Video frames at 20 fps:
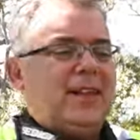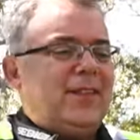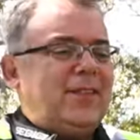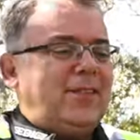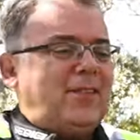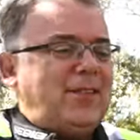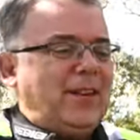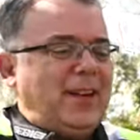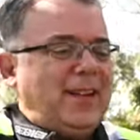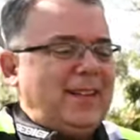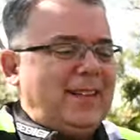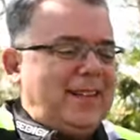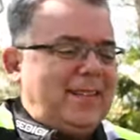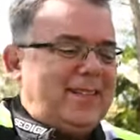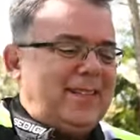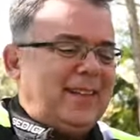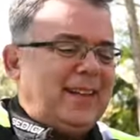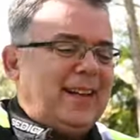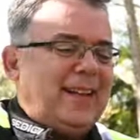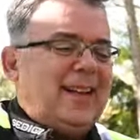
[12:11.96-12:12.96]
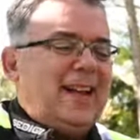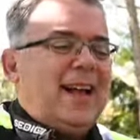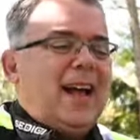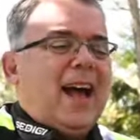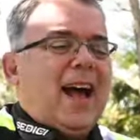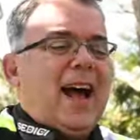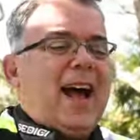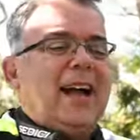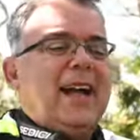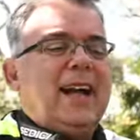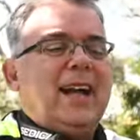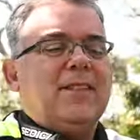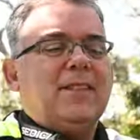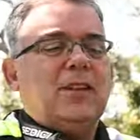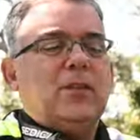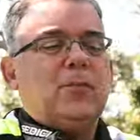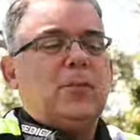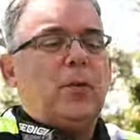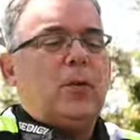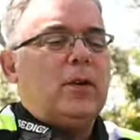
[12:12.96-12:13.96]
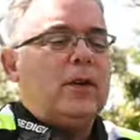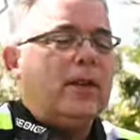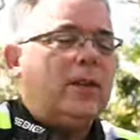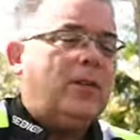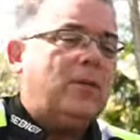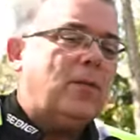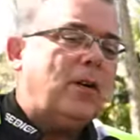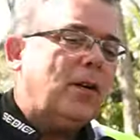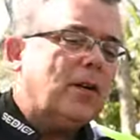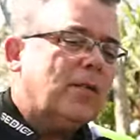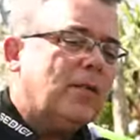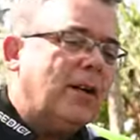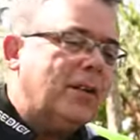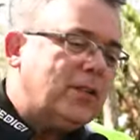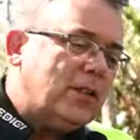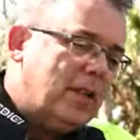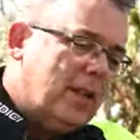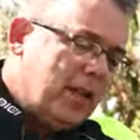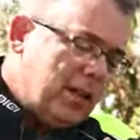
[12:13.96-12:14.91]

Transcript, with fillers: let's try this again. I had this pointed in the wrong direction.